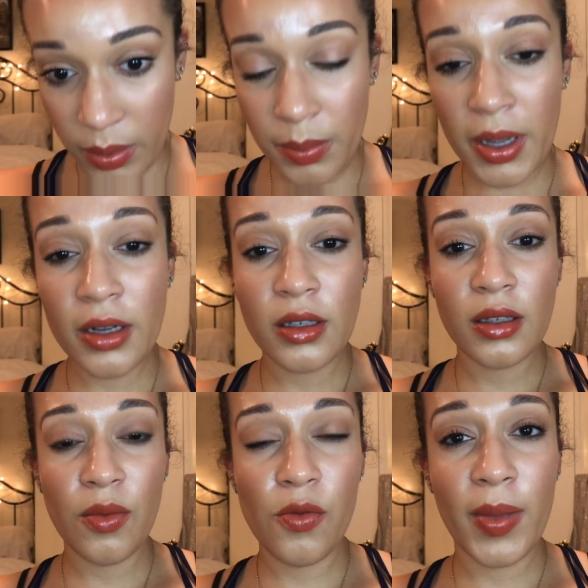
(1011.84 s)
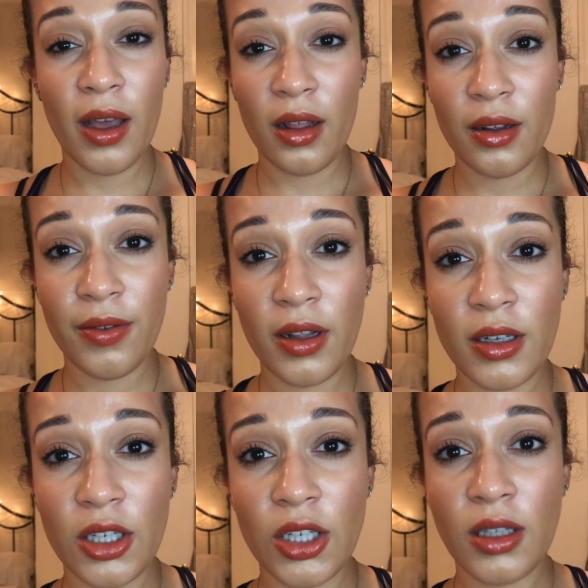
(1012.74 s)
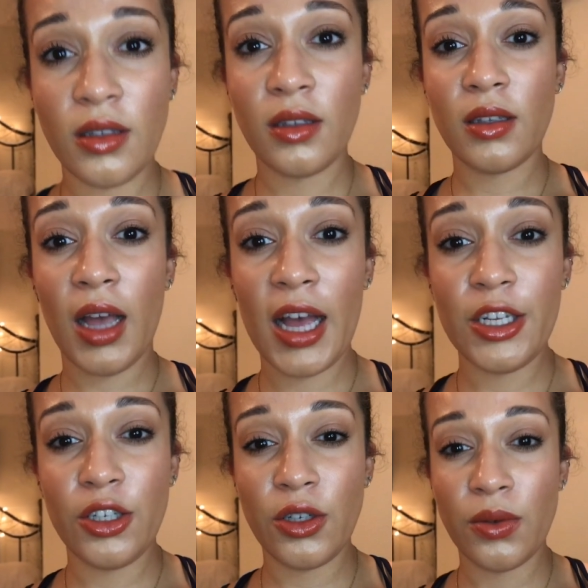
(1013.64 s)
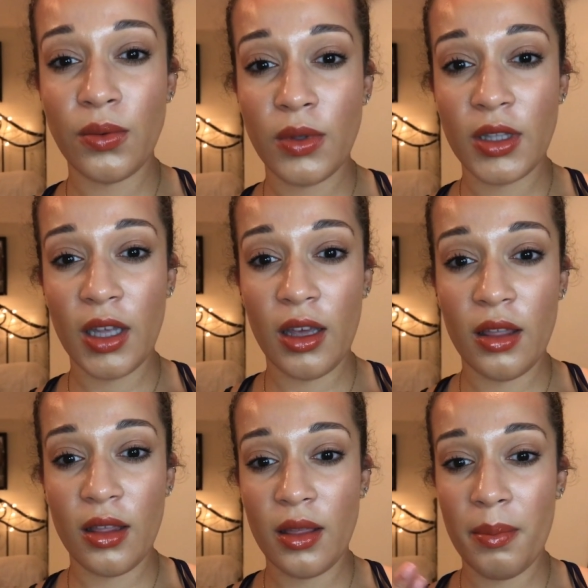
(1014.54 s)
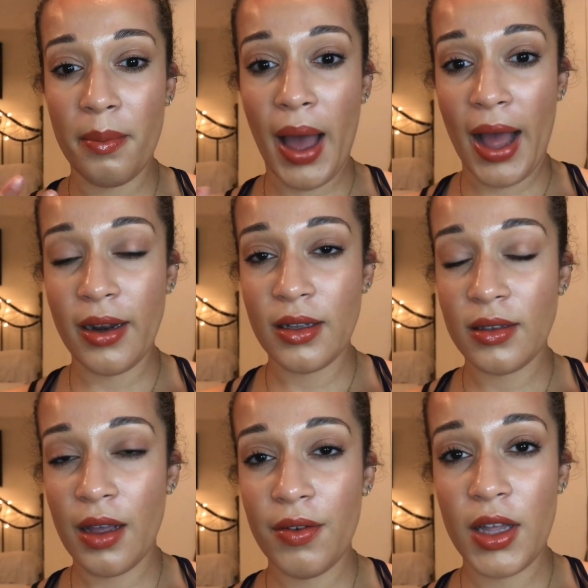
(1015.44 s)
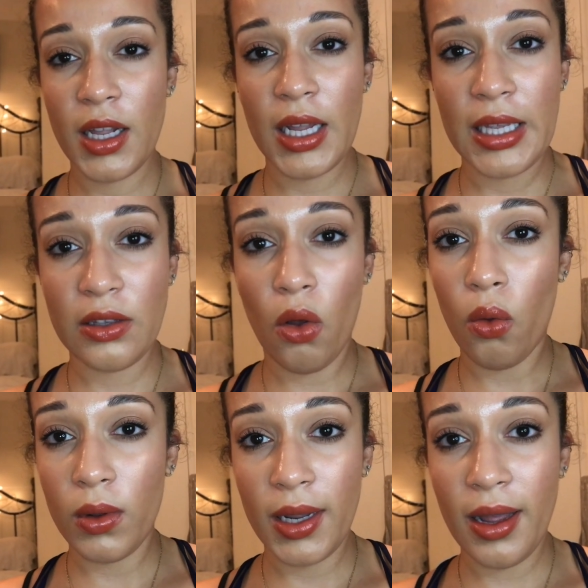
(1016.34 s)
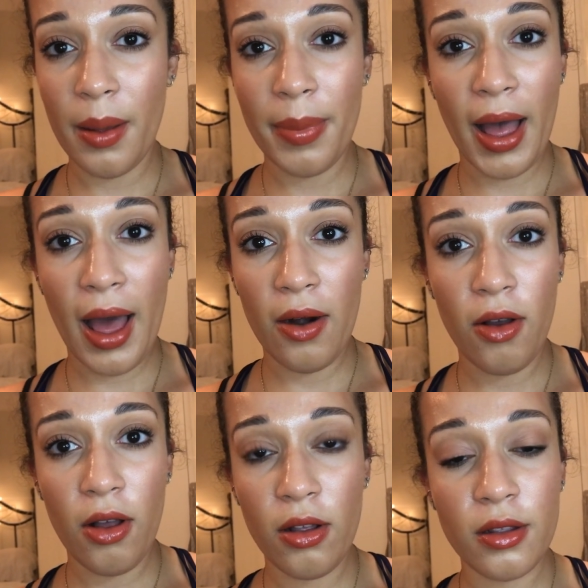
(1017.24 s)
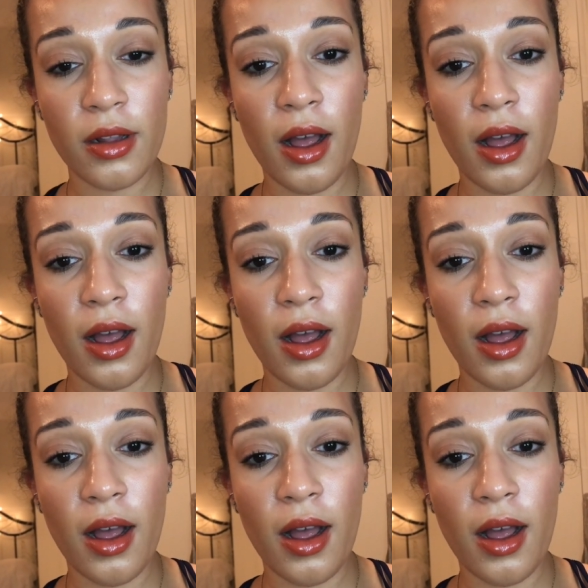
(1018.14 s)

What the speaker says: compared to some of my other foundations, I don't think that the matteness of it is holding up at all.